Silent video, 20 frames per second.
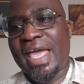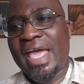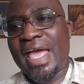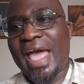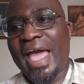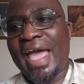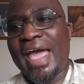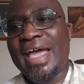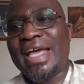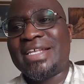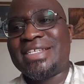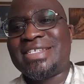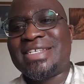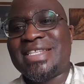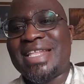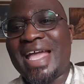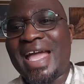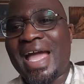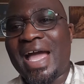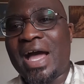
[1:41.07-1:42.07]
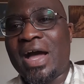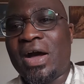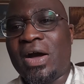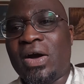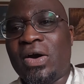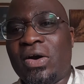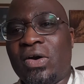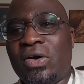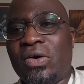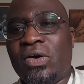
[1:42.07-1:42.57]
has
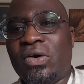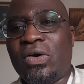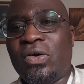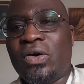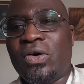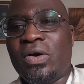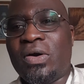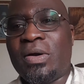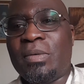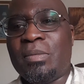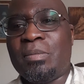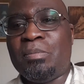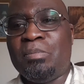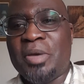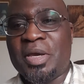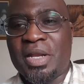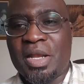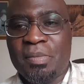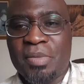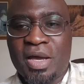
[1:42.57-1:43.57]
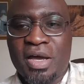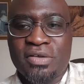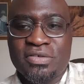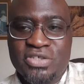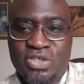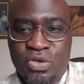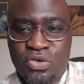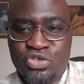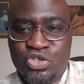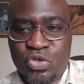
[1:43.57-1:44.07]
now been about
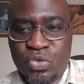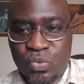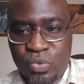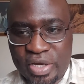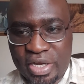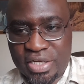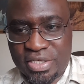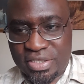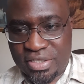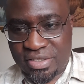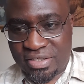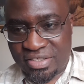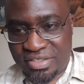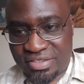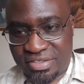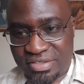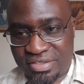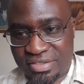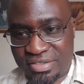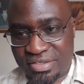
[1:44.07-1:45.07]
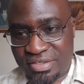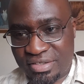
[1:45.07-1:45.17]
social ratings.